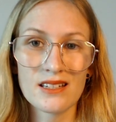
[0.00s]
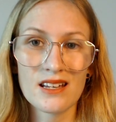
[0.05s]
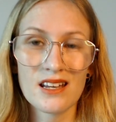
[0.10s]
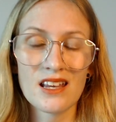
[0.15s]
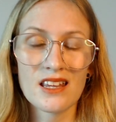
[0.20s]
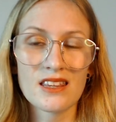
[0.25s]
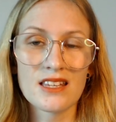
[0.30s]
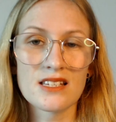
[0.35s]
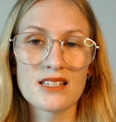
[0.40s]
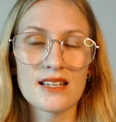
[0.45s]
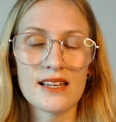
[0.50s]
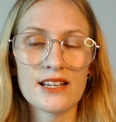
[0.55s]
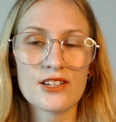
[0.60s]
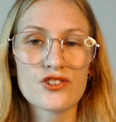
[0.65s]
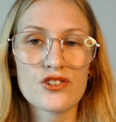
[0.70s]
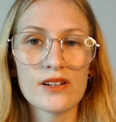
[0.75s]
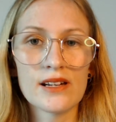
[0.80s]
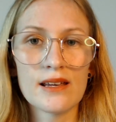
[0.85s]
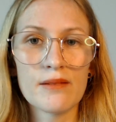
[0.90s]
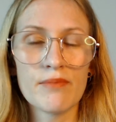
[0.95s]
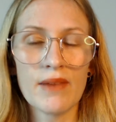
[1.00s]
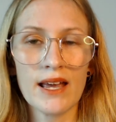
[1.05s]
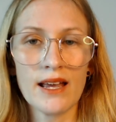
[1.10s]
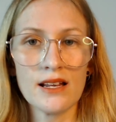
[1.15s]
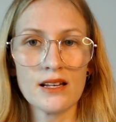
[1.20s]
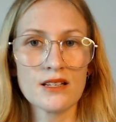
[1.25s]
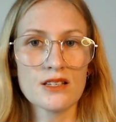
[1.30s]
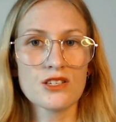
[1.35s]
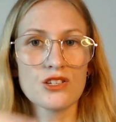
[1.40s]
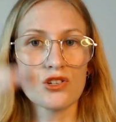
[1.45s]
this literally
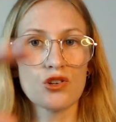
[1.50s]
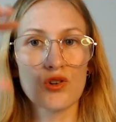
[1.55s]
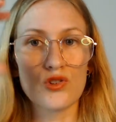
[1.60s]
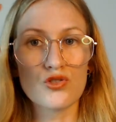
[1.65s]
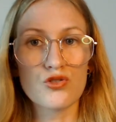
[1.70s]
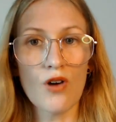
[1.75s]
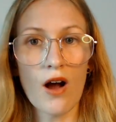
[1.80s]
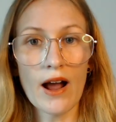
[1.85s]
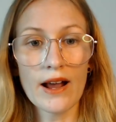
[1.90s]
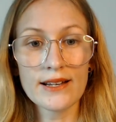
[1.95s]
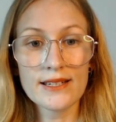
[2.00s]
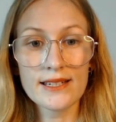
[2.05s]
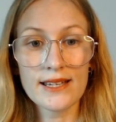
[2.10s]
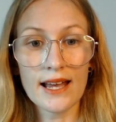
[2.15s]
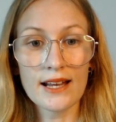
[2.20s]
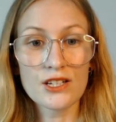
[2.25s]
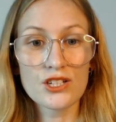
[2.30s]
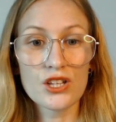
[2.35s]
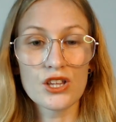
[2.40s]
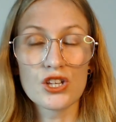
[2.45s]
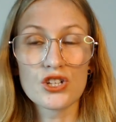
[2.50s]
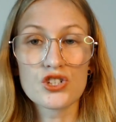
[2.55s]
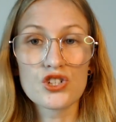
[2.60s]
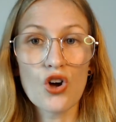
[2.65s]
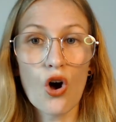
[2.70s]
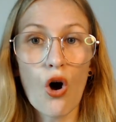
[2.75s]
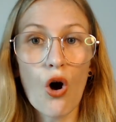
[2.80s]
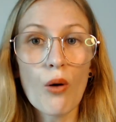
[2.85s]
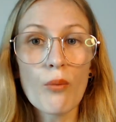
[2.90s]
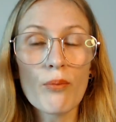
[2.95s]
means you're trying to get to the
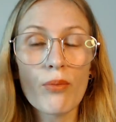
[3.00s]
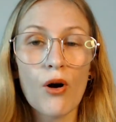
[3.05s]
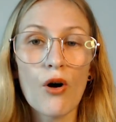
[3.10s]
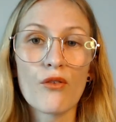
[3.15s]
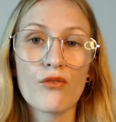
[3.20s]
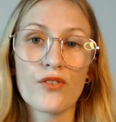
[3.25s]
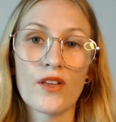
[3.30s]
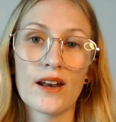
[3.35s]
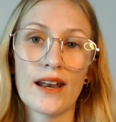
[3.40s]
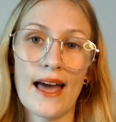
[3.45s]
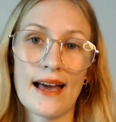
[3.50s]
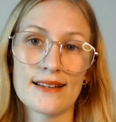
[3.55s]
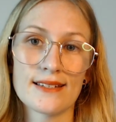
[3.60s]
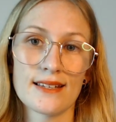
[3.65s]
top of the ladder.